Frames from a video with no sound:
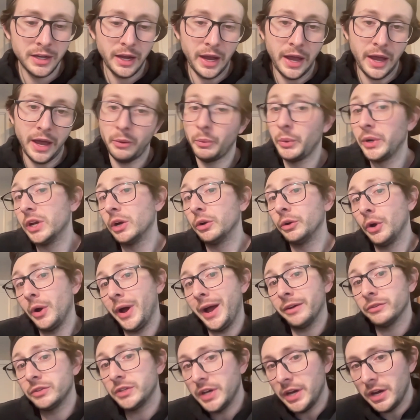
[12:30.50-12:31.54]
We don't know
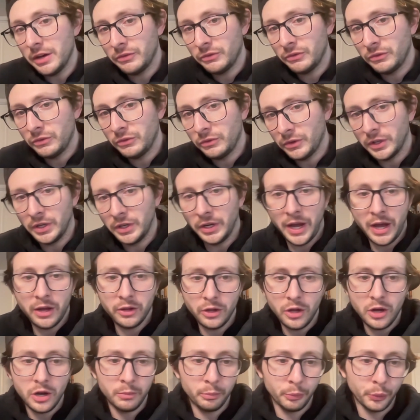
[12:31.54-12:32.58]
how tough and how
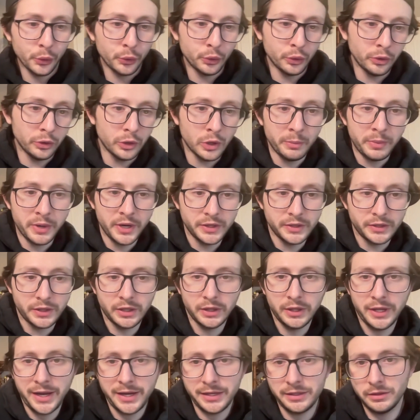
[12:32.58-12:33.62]
long Bruno Lopez can
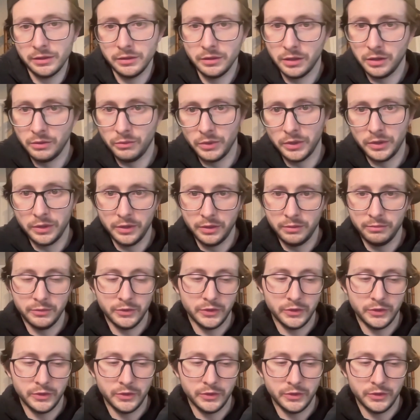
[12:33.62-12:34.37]
last in there with him.